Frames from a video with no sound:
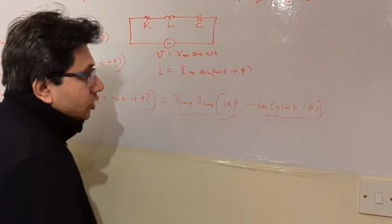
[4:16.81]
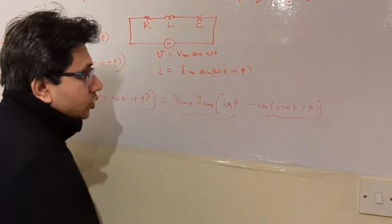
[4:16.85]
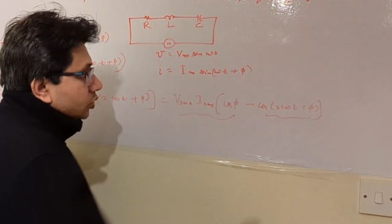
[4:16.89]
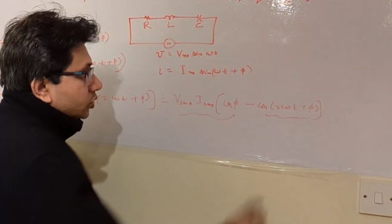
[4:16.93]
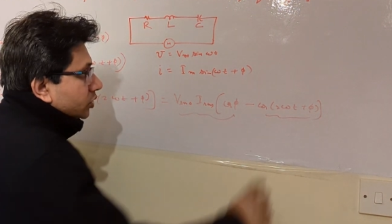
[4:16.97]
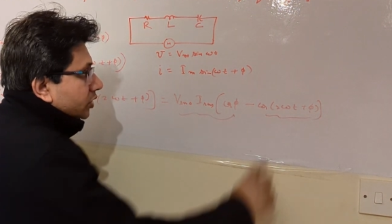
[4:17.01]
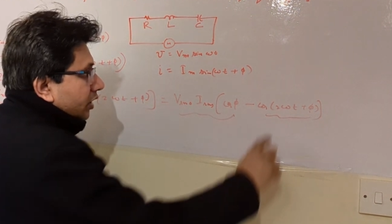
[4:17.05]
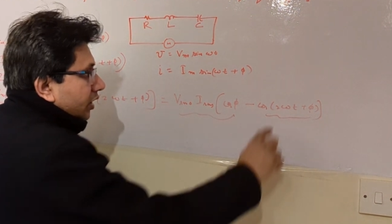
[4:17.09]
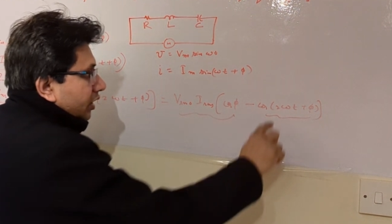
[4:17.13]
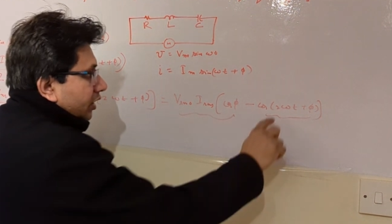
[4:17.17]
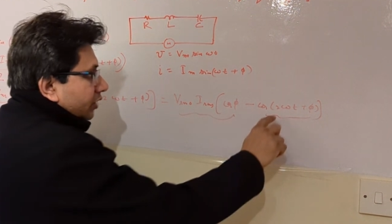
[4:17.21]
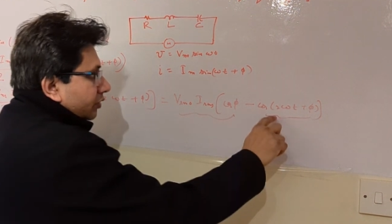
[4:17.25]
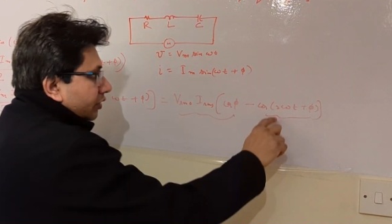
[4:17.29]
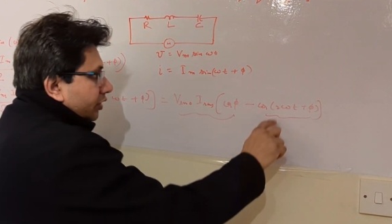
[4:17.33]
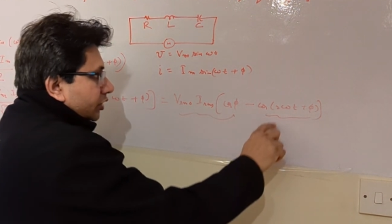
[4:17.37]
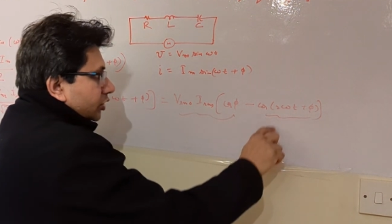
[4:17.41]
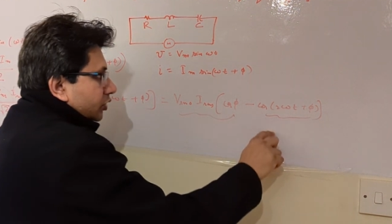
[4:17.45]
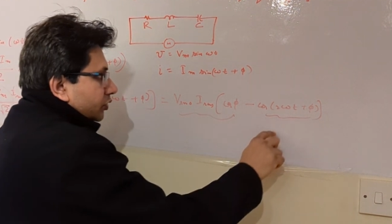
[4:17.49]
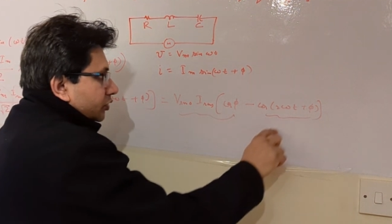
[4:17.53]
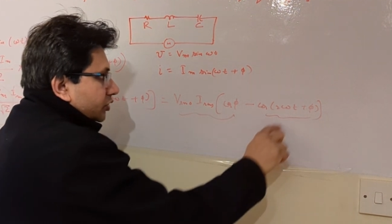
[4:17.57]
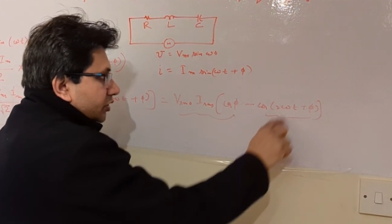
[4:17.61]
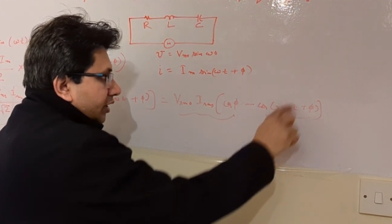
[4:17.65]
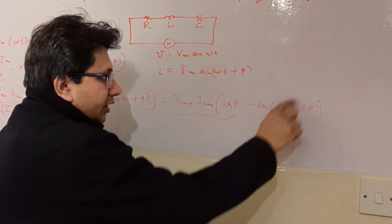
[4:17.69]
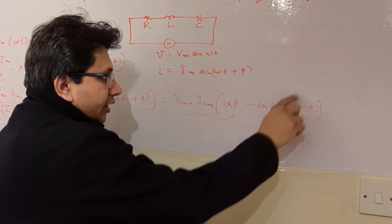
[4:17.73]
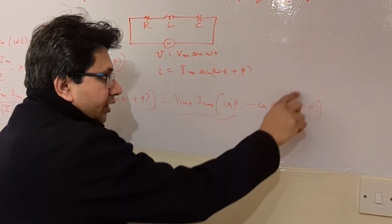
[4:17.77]
So the average
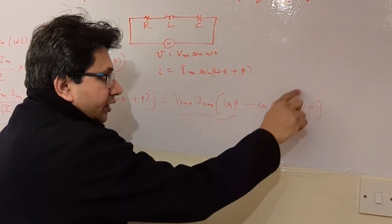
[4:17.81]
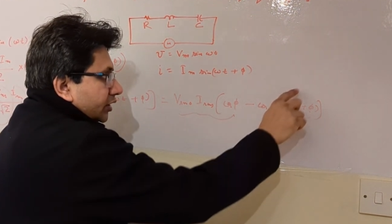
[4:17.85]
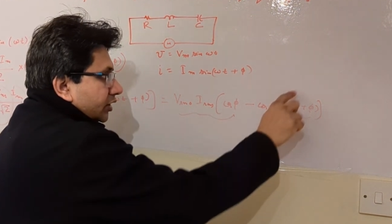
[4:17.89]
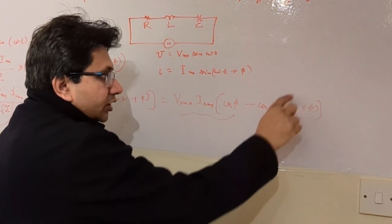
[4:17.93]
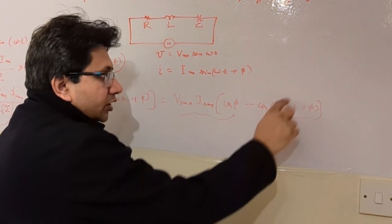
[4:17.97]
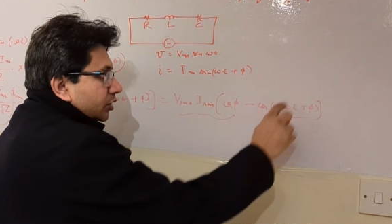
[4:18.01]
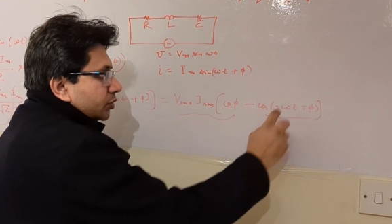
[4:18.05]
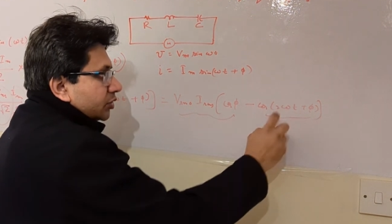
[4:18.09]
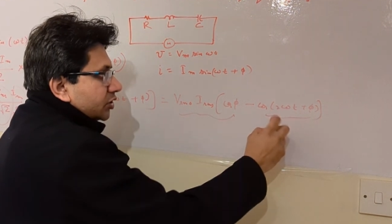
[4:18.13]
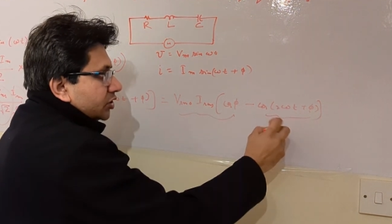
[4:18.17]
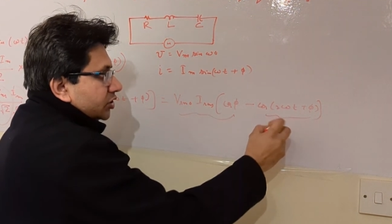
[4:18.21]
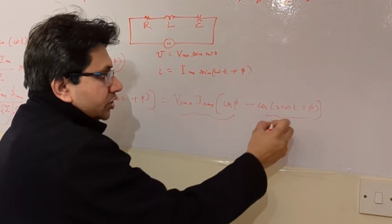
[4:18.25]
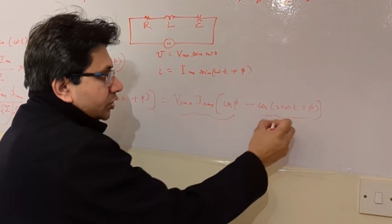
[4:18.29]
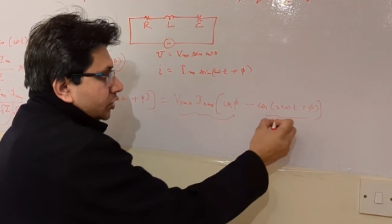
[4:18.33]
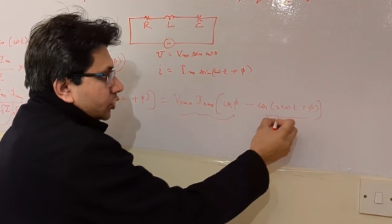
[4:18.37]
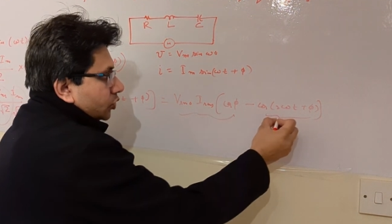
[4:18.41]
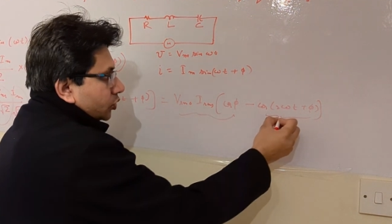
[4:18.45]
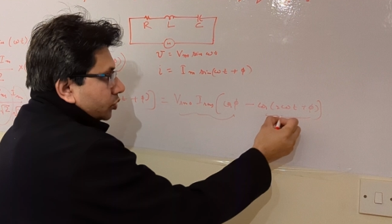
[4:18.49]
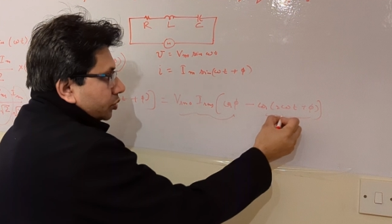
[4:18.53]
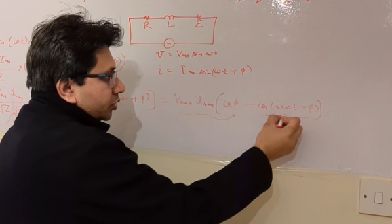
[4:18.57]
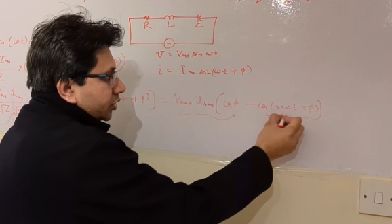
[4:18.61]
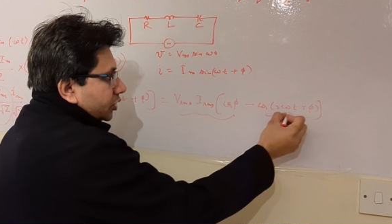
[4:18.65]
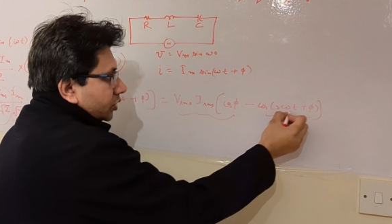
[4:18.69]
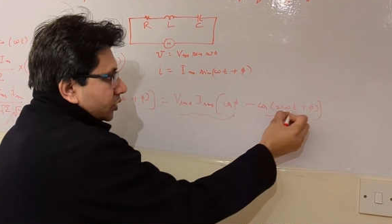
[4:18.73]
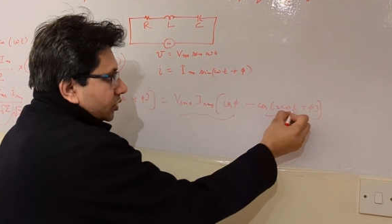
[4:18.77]
of second term is
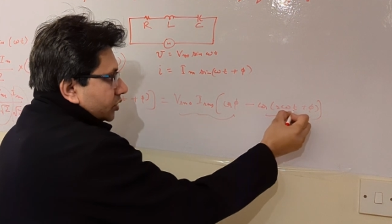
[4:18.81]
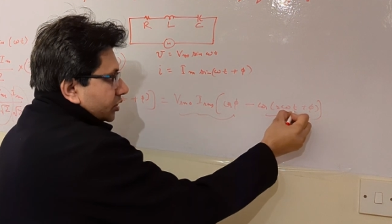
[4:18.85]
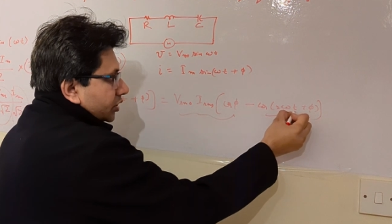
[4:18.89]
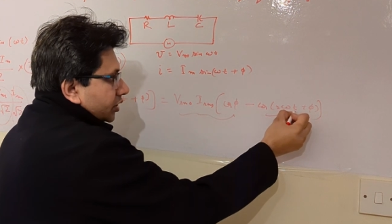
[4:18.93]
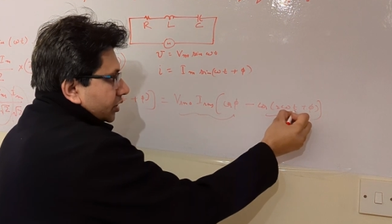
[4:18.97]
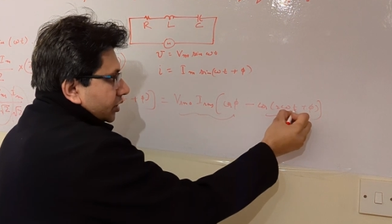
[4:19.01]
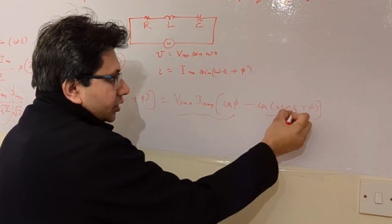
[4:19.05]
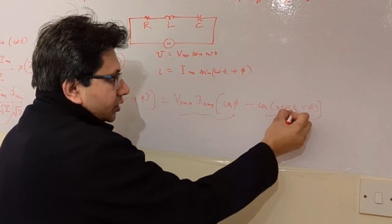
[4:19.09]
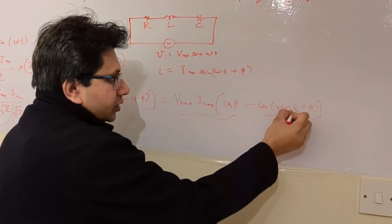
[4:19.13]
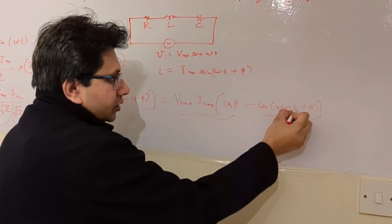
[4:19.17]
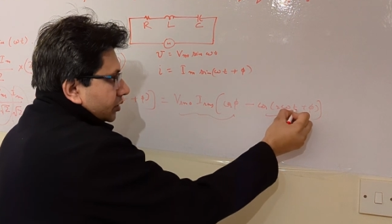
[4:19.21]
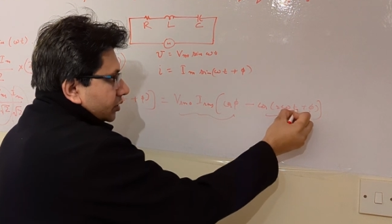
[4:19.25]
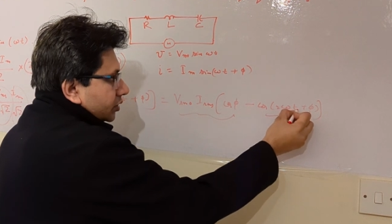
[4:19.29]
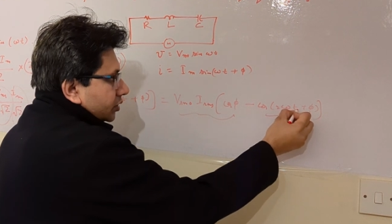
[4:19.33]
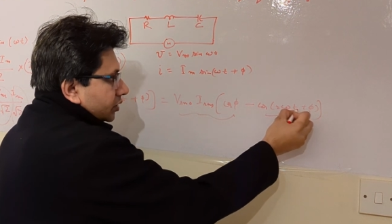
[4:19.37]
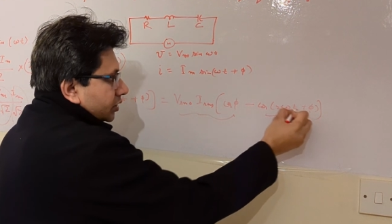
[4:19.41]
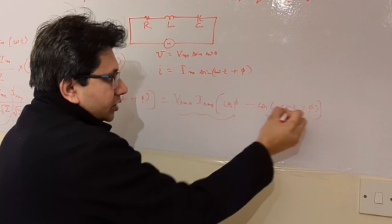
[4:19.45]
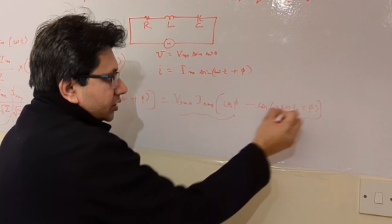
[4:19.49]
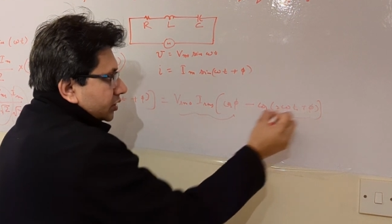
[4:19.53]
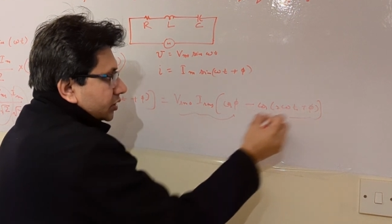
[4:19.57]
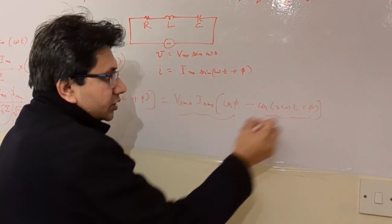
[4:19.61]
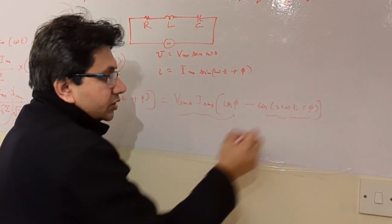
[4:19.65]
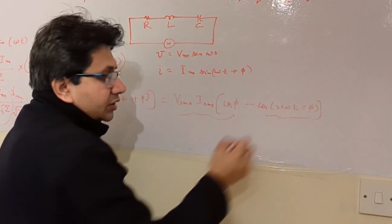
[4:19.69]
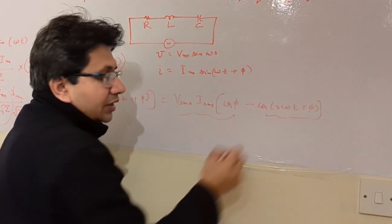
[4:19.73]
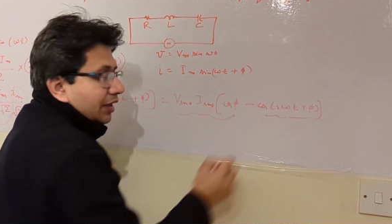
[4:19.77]
zero because here
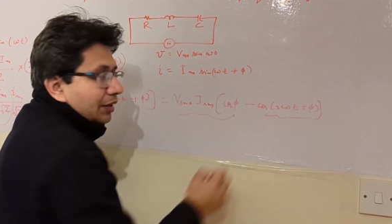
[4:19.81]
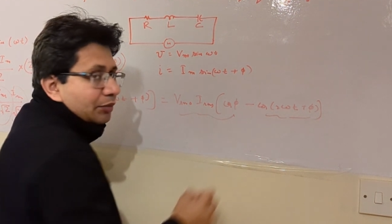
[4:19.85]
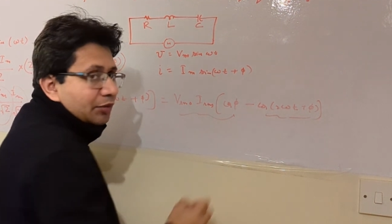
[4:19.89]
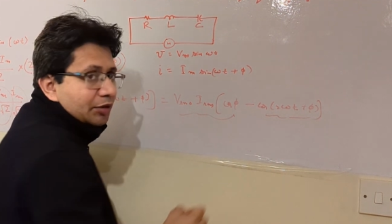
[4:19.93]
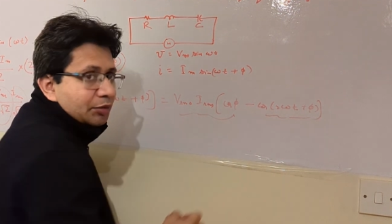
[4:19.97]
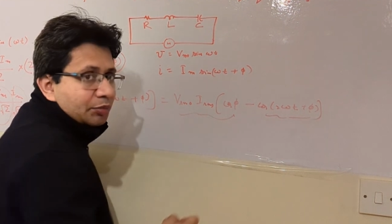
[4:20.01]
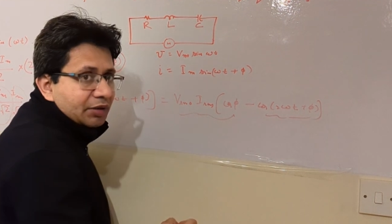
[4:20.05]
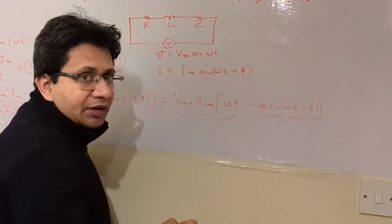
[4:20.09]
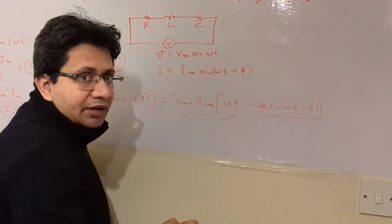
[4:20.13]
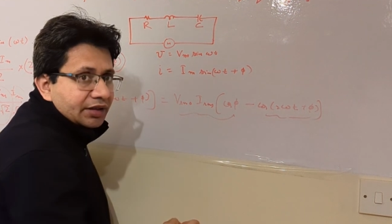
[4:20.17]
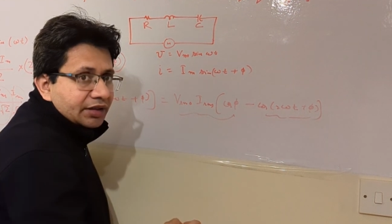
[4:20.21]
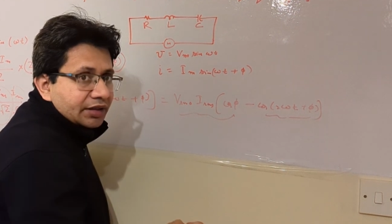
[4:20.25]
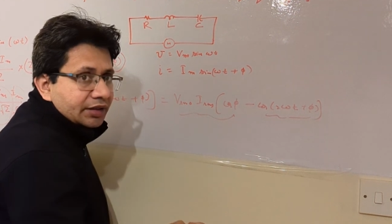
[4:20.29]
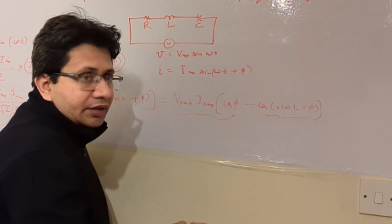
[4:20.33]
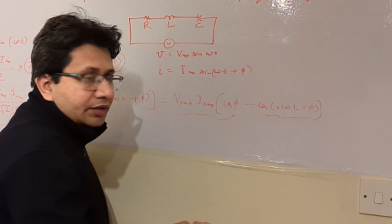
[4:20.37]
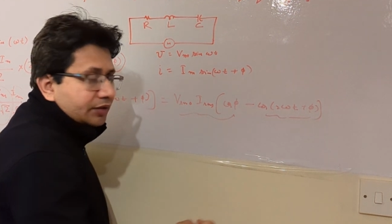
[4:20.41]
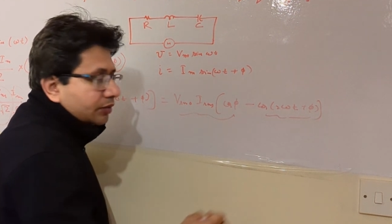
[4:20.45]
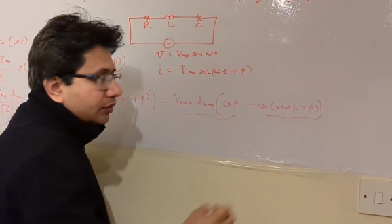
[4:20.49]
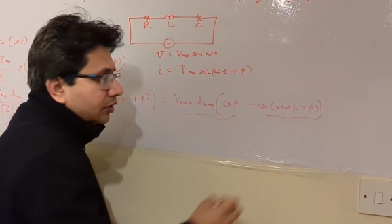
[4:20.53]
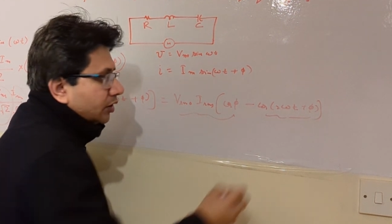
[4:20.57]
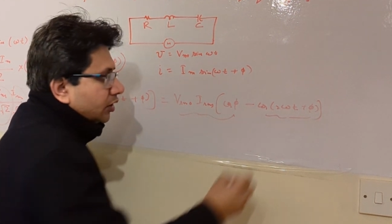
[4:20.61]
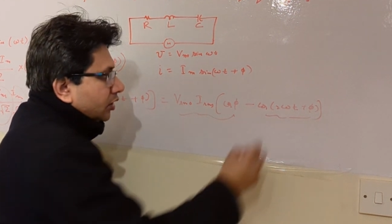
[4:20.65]
this is time dependent.